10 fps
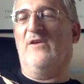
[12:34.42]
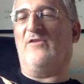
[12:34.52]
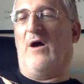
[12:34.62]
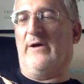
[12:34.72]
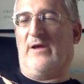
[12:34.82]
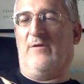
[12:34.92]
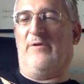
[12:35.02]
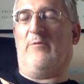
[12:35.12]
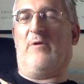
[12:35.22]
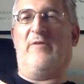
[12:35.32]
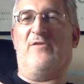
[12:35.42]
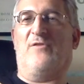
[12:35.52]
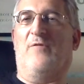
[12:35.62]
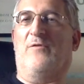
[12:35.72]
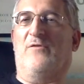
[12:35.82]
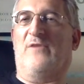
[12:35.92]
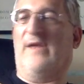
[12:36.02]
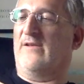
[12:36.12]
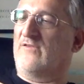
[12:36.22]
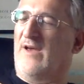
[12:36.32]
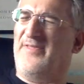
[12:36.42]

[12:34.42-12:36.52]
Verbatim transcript: So I'm going to read one of his novels next.